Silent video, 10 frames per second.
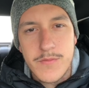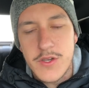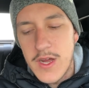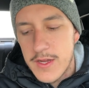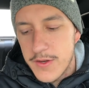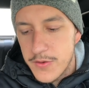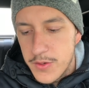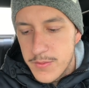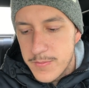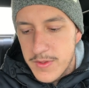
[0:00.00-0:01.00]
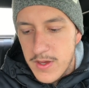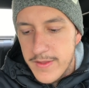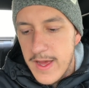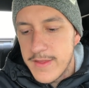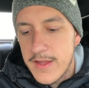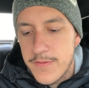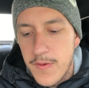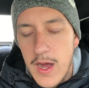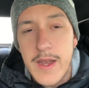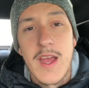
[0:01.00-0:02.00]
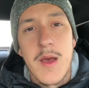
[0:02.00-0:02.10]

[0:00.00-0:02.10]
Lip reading: You're not going to agree with me on that. That's fine.